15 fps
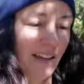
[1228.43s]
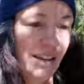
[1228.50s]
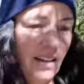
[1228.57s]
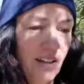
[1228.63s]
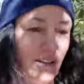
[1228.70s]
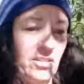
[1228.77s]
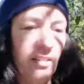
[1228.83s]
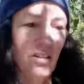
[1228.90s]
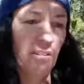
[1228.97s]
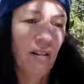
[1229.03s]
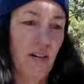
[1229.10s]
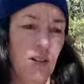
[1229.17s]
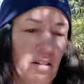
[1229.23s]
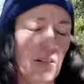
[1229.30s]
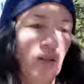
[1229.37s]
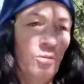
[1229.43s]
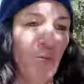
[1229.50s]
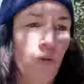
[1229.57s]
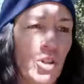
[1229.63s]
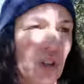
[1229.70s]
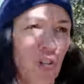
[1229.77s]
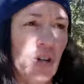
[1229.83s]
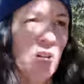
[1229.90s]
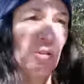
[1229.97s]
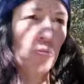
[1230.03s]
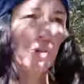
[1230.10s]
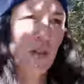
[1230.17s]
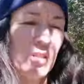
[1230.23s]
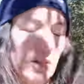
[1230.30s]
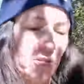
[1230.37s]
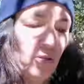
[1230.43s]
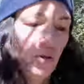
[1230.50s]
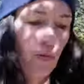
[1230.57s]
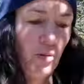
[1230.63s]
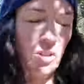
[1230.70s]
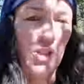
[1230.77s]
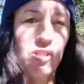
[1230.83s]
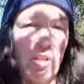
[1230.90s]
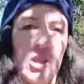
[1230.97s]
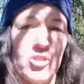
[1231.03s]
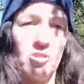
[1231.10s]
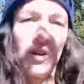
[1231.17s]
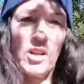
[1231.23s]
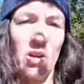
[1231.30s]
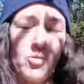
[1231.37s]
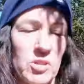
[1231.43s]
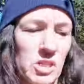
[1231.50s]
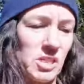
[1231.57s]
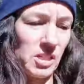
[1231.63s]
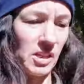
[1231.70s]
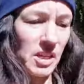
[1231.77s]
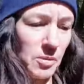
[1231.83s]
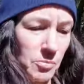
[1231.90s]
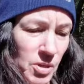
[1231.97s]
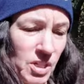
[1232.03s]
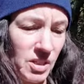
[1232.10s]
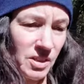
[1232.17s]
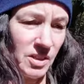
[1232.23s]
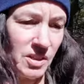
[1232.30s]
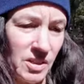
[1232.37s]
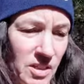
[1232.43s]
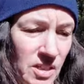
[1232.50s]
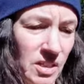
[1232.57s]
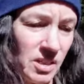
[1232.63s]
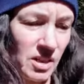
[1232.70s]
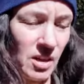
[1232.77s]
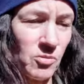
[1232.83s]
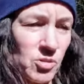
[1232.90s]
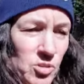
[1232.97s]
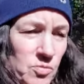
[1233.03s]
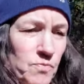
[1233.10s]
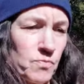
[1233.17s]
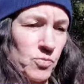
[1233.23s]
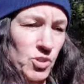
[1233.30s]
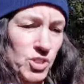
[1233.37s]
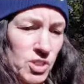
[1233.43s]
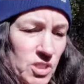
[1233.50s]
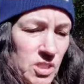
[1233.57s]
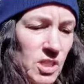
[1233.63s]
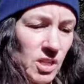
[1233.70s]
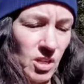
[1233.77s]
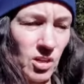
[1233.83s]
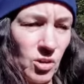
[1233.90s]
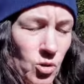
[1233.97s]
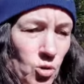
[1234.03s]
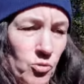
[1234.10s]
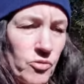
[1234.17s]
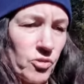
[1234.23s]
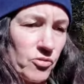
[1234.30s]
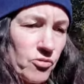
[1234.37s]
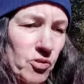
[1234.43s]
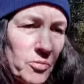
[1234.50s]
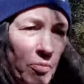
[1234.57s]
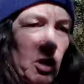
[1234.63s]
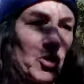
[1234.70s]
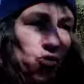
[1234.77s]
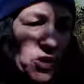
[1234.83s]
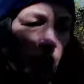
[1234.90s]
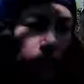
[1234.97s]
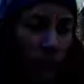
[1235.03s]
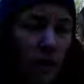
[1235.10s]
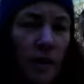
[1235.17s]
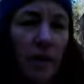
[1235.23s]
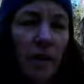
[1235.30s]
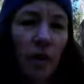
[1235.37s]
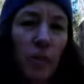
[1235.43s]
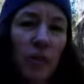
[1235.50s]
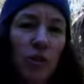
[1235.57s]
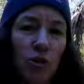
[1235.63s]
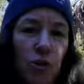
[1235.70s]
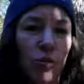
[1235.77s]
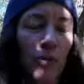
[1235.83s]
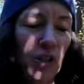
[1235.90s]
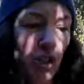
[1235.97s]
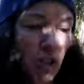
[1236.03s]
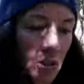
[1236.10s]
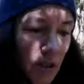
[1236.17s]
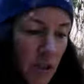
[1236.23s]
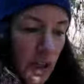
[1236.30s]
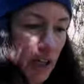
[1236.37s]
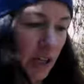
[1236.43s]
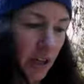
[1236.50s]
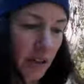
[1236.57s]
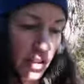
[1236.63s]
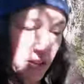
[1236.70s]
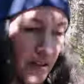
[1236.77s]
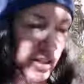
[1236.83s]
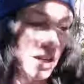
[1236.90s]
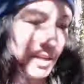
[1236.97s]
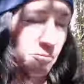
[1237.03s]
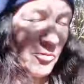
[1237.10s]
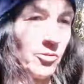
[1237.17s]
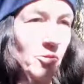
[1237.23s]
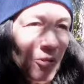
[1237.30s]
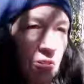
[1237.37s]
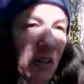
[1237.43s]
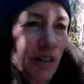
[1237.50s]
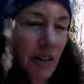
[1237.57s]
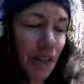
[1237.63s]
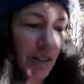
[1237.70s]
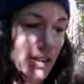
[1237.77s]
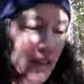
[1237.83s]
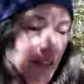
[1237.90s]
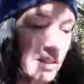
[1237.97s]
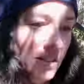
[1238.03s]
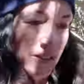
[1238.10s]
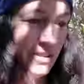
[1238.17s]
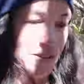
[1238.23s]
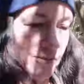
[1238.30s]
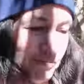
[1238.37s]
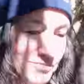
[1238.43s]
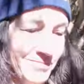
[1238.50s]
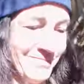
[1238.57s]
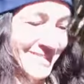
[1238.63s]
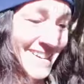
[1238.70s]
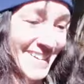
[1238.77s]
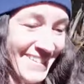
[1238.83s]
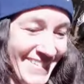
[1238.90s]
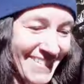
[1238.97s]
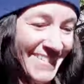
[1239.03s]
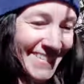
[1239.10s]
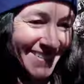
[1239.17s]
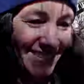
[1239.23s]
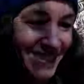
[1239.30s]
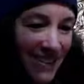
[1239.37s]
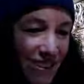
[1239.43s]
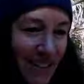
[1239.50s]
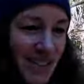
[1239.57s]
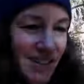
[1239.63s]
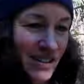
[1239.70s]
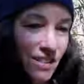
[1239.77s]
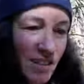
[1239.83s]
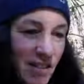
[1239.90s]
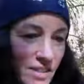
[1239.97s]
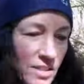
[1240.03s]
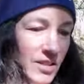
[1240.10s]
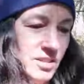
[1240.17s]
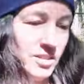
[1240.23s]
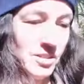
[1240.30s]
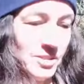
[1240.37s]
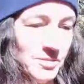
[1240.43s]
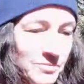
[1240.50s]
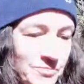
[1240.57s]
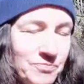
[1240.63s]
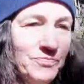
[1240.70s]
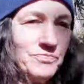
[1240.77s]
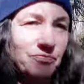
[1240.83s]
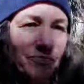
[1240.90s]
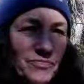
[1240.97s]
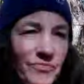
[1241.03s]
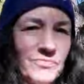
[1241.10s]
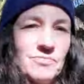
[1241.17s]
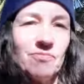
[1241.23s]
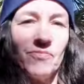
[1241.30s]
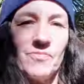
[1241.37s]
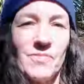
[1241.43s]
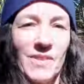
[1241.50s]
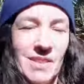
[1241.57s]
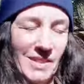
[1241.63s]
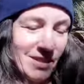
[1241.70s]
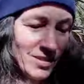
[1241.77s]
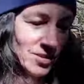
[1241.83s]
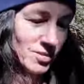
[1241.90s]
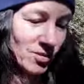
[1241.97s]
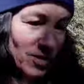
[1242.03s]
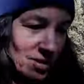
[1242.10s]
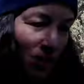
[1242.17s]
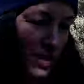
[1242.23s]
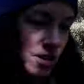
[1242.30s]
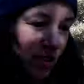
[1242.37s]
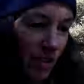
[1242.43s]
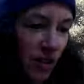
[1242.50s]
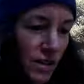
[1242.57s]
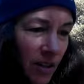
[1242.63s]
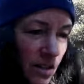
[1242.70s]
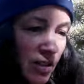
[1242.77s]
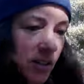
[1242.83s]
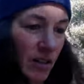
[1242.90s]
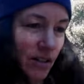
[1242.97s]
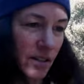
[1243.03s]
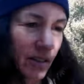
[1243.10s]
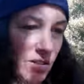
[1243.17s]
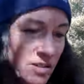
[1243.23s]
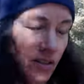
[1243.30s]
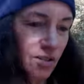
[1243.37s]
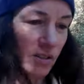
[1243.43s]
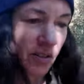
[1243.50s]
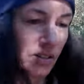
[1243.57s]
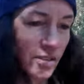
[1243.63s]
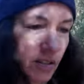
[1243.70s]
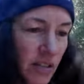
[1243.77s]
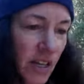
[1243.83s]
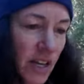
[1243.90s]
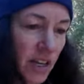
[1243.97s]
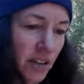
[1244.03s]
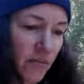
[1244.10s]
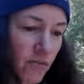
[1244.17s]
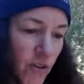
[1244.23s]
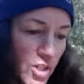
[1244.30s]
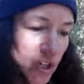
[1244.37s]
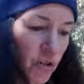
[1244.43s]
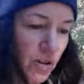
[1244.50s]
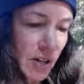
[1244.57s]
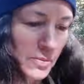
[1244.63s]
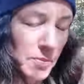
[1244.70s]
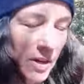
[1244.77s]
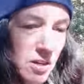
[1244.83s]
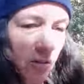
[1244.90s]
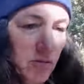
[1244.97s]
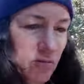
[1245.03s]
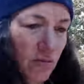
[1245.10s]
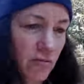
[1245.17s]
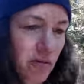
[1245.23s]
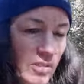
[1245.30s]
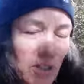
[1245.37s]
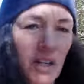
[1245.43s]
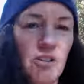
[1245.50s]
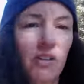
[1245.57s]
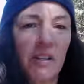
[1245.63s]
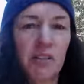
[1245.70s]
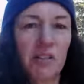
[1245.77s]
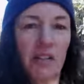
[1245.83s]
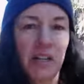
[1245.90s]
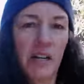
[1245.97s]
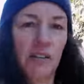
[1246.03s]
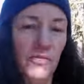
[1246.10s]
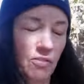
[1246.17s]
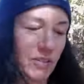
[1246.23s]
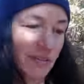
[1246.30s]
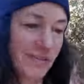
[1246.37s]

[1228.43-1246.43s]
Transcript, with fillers: and when Chuck was doing this yesterday, I was asleep. I was pretty hungover from drinking a little bit too much tequila the night before. And why did we drink a little bit too much? Because we were frustrated. Frustrated about our slide. And frustrated about a lot of things in life